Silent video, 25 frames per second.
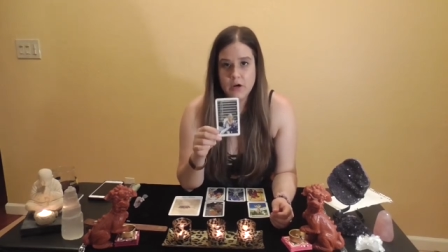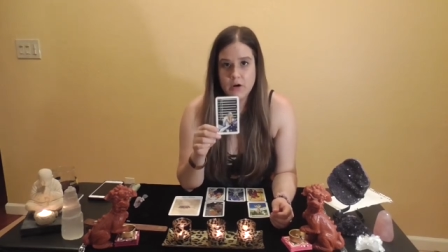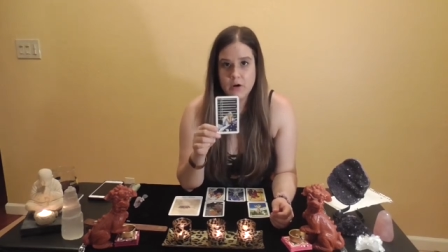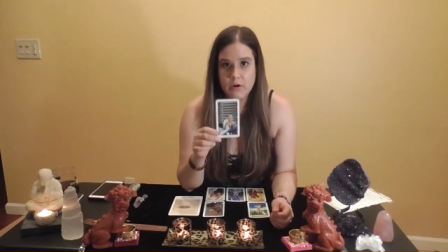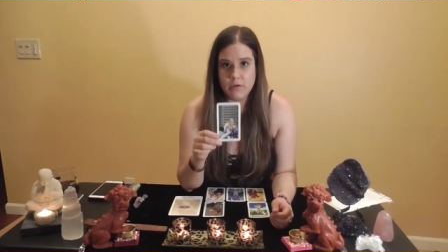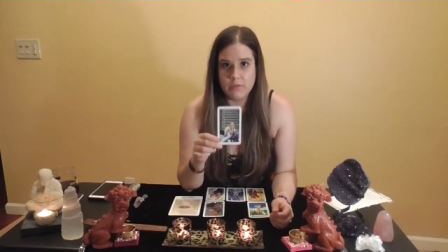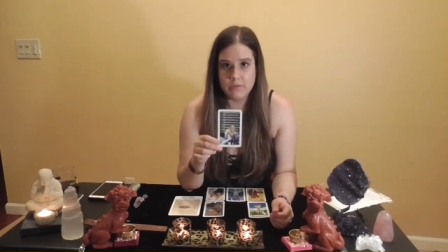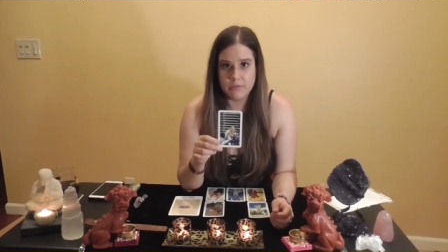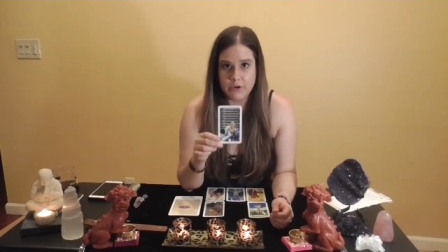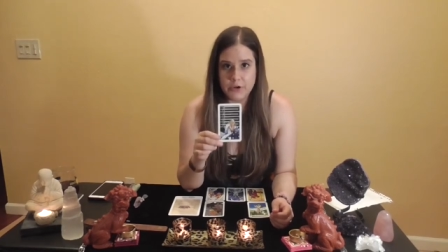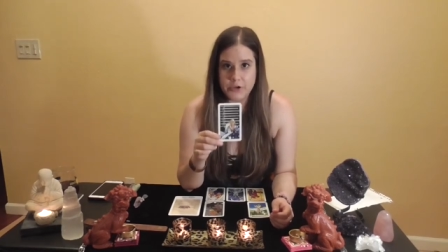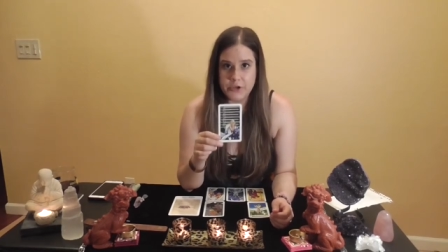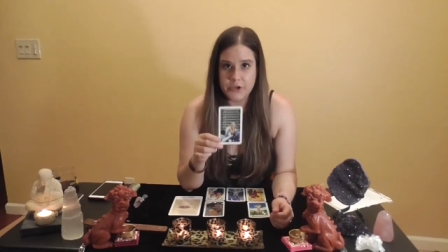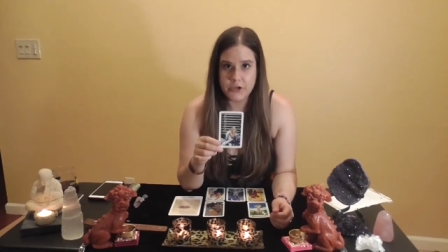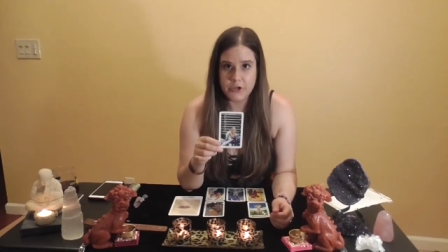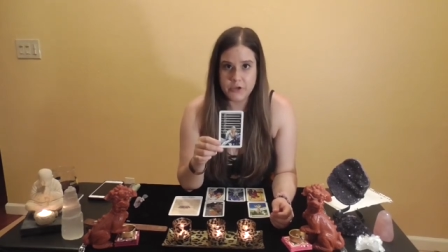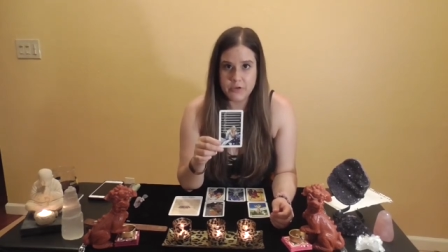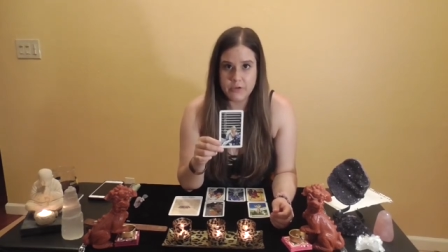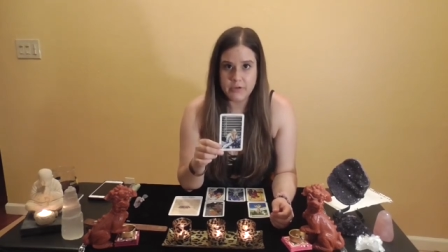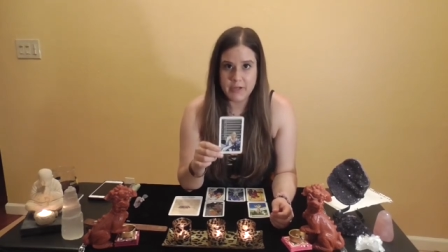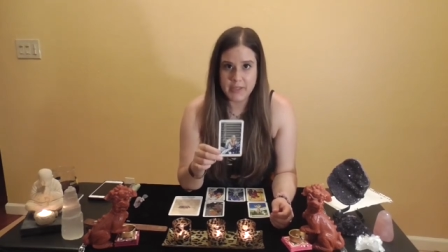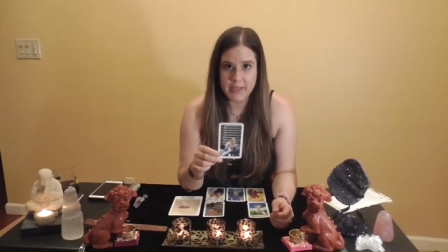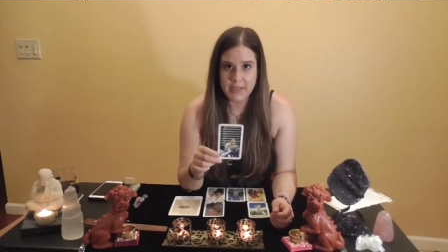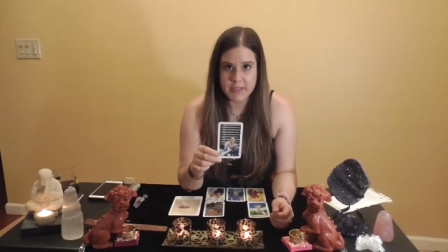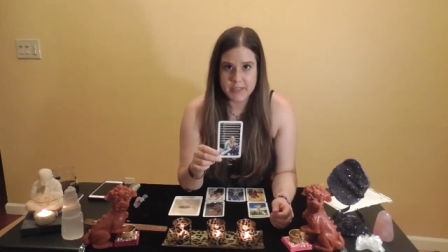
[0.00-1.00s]
over
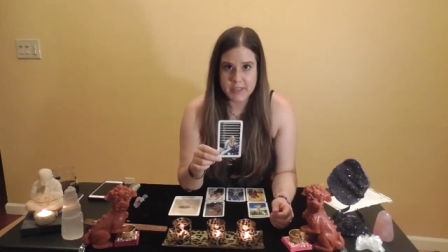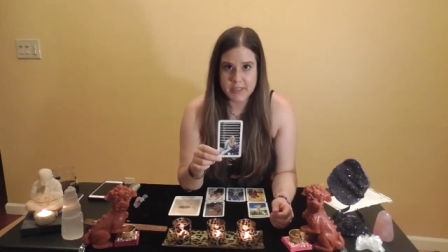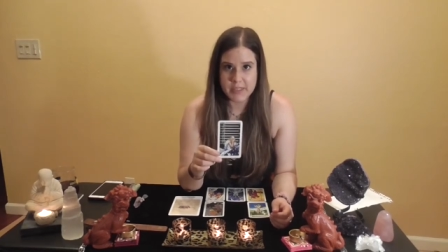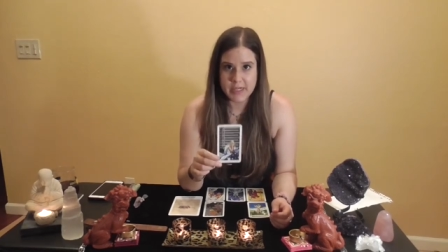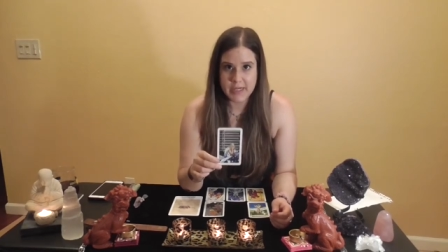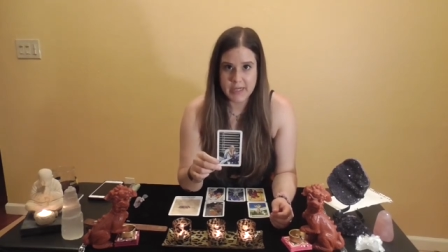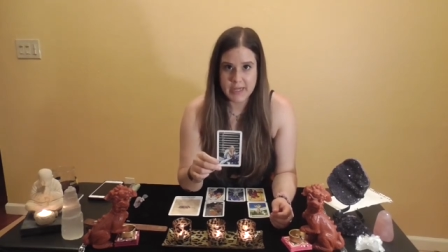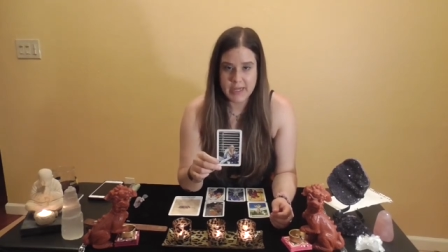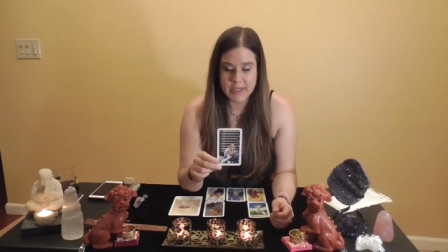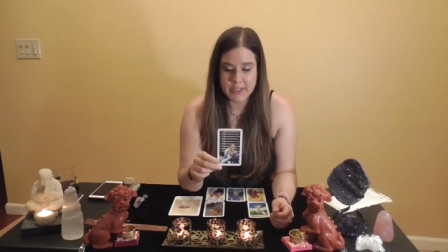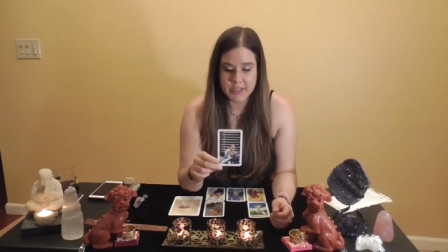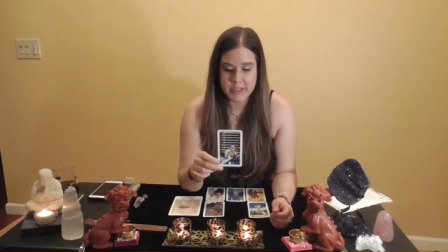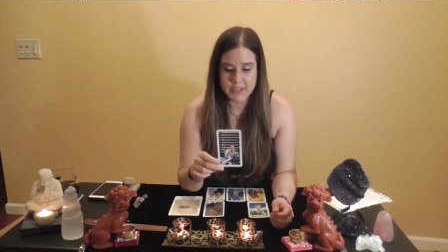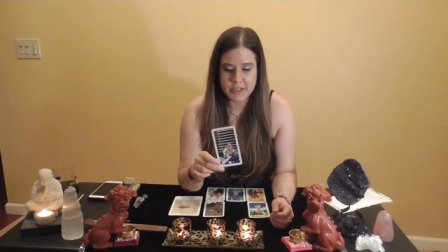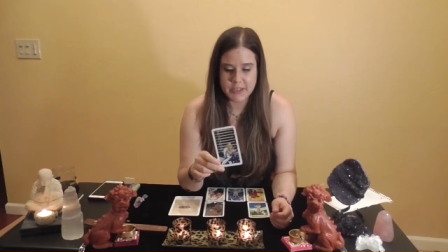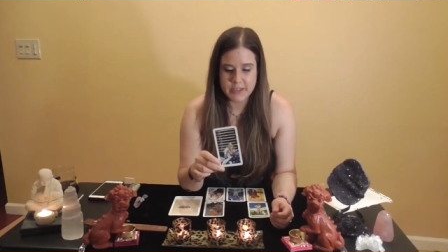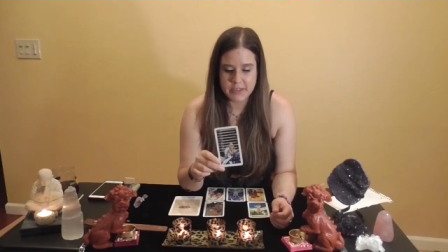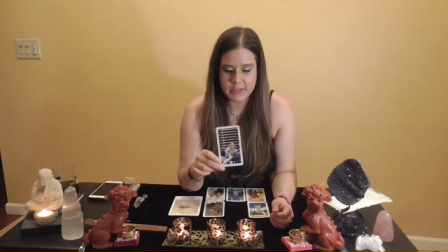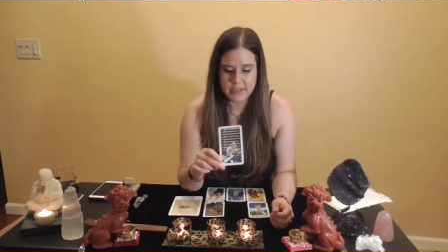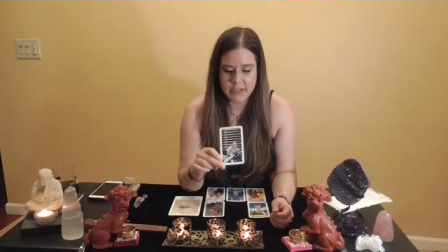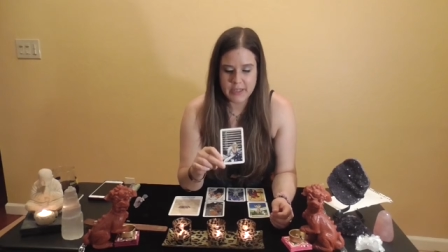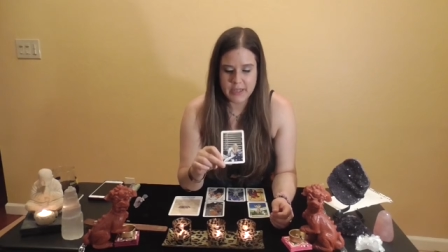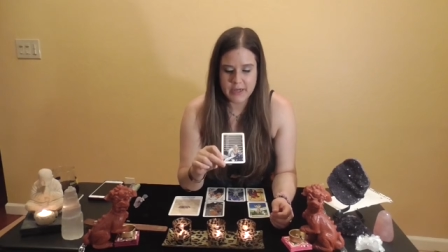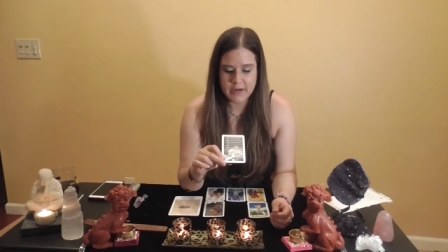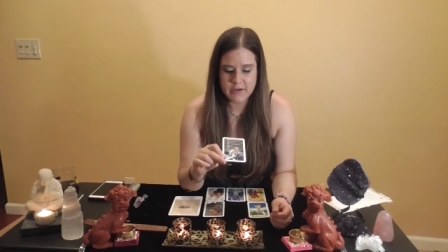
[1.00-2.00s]
you and this
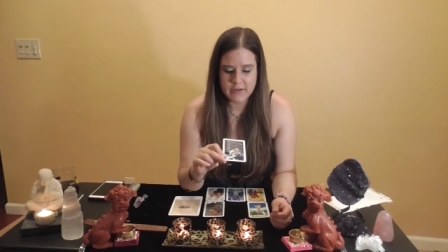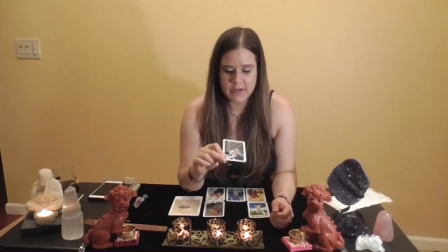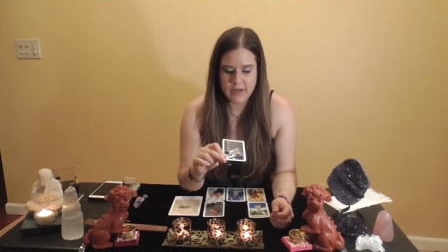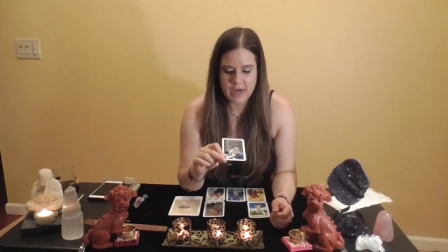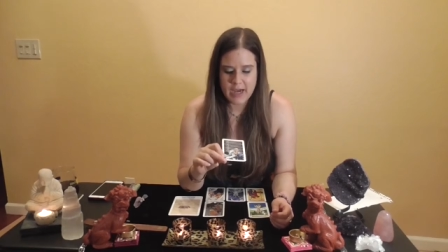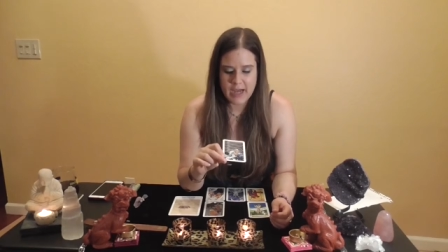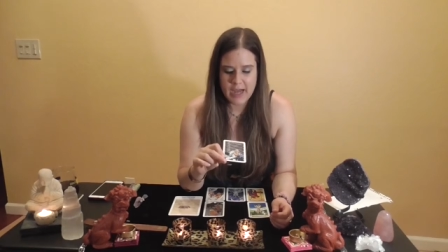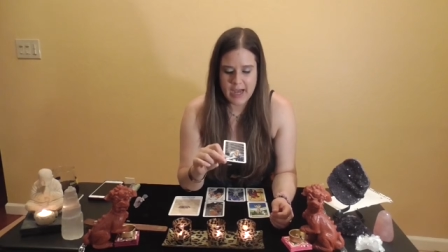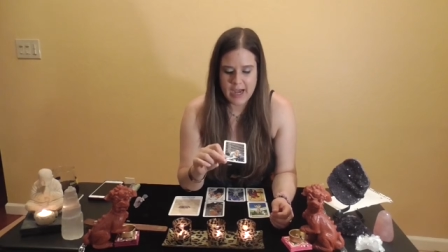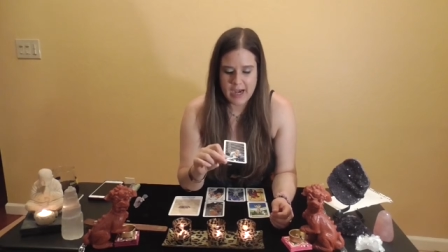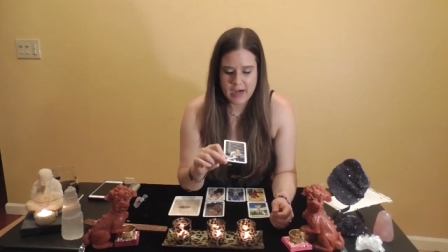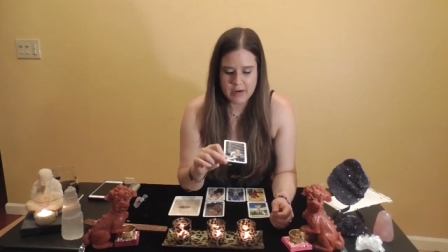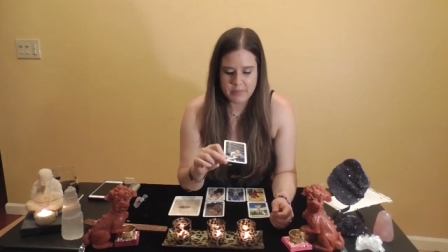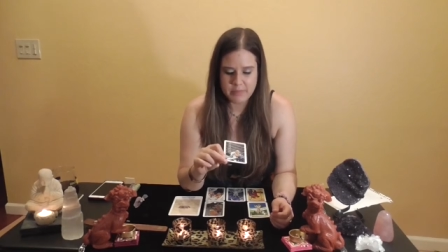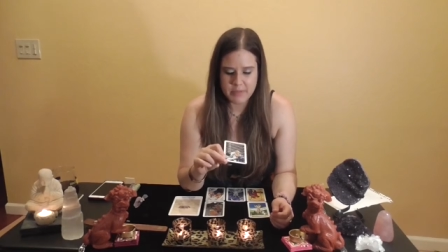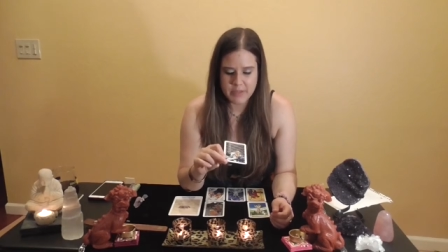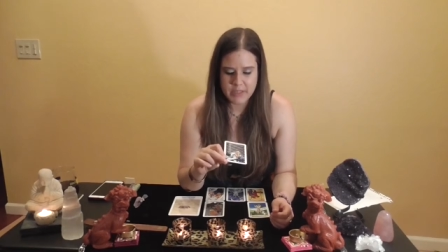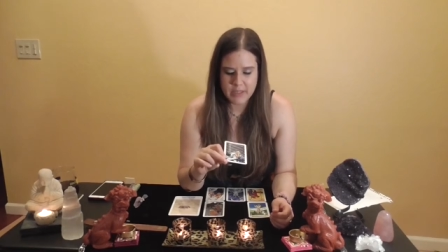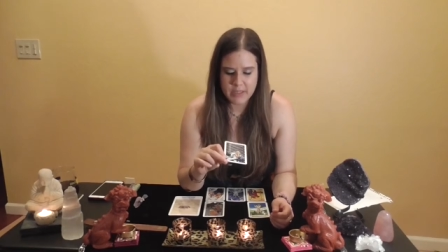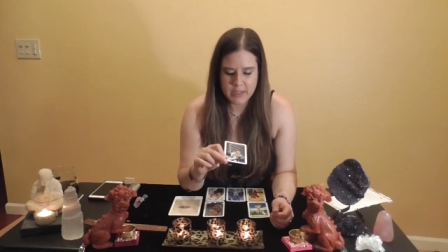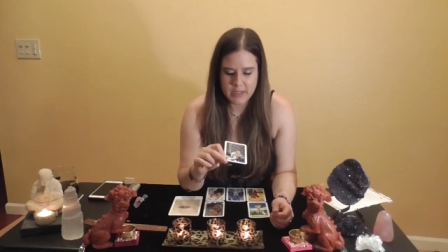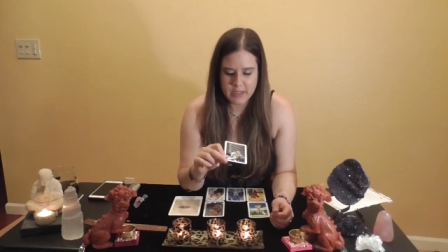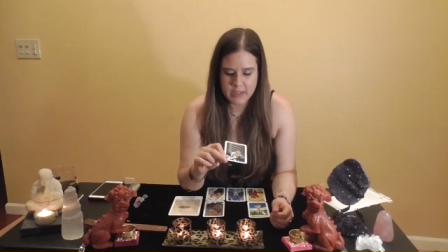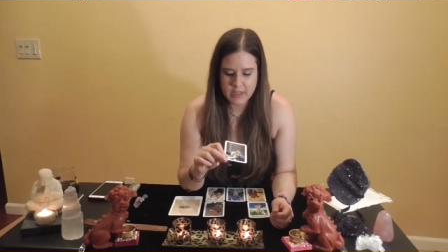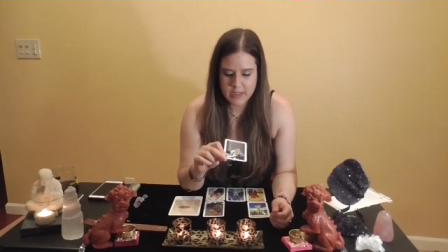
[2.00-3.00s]
connection. They are not
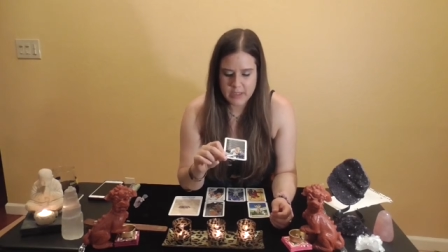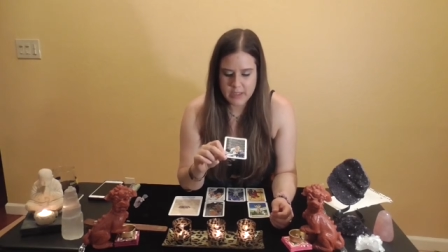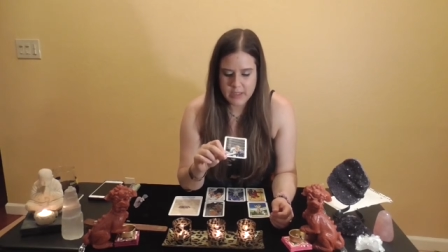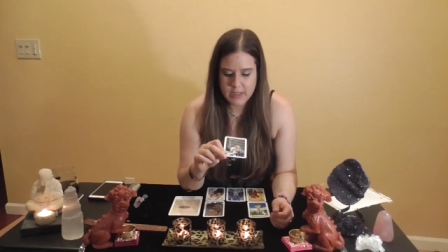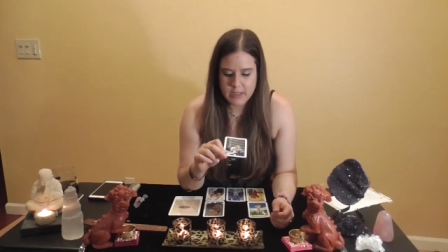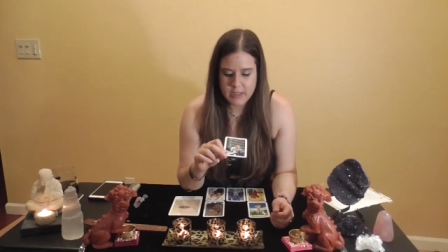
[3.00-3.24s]
happy.